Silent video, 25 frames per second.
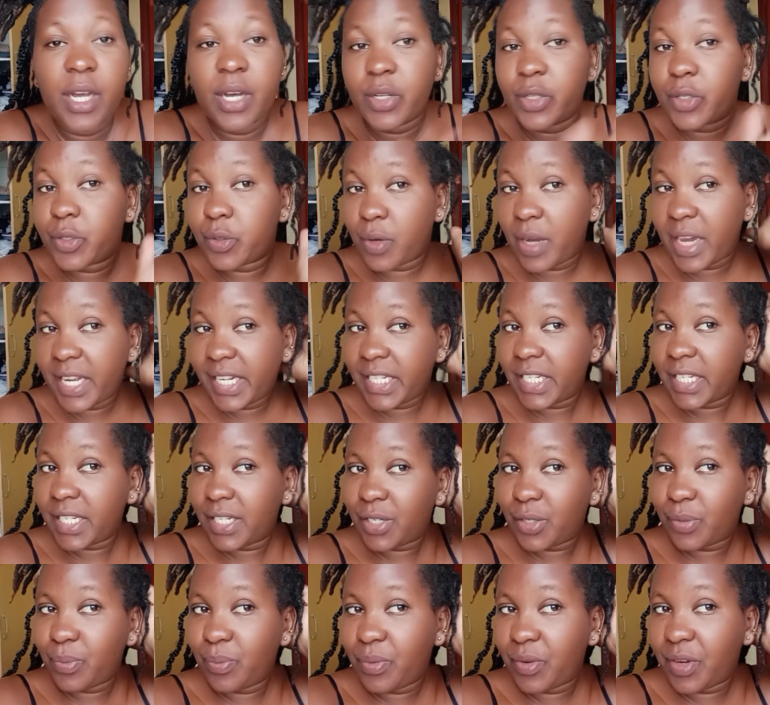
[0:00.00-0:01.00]
so I
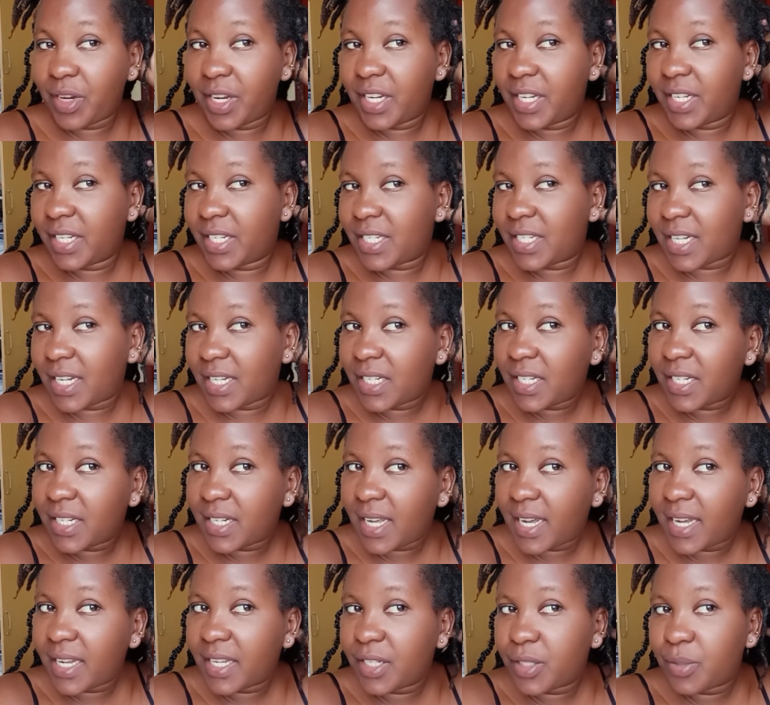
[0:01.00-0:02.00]
didn't braid it at
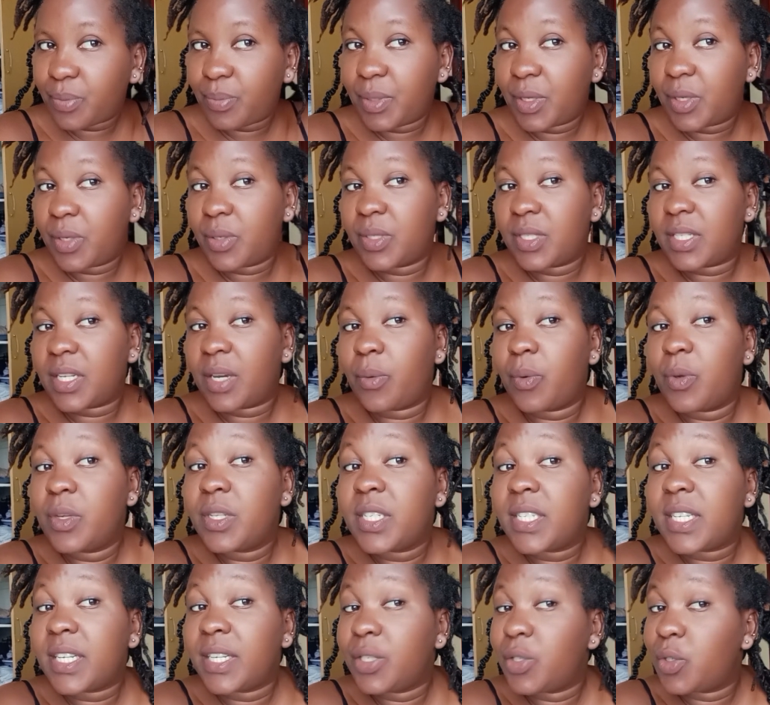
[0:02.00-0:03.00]
night because I
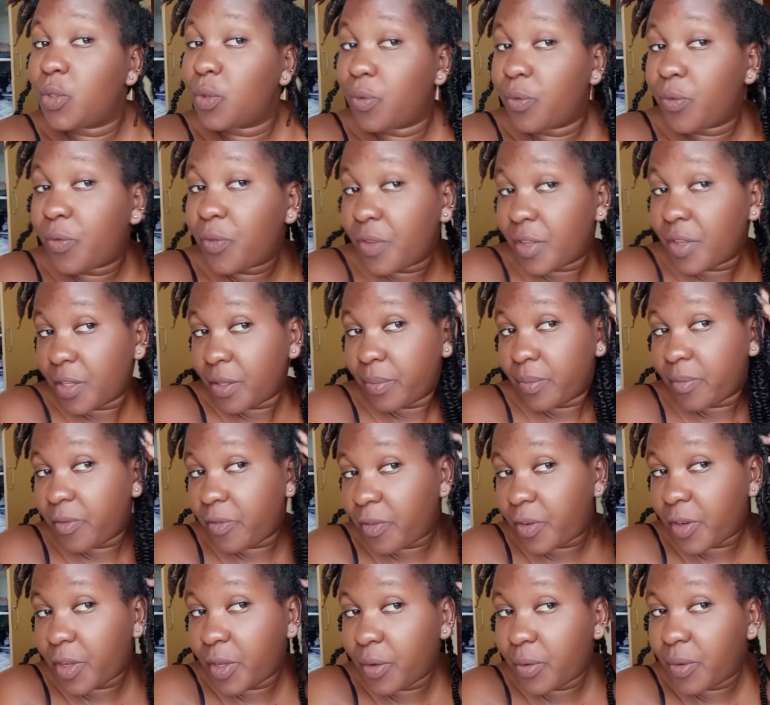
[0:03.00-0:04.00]
wanted to film
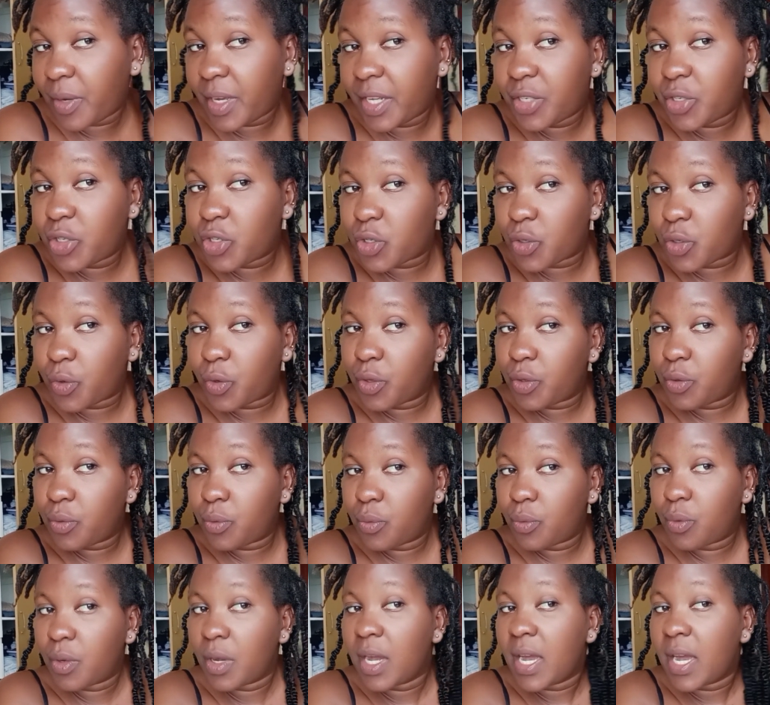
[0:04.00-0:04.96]
for you and show you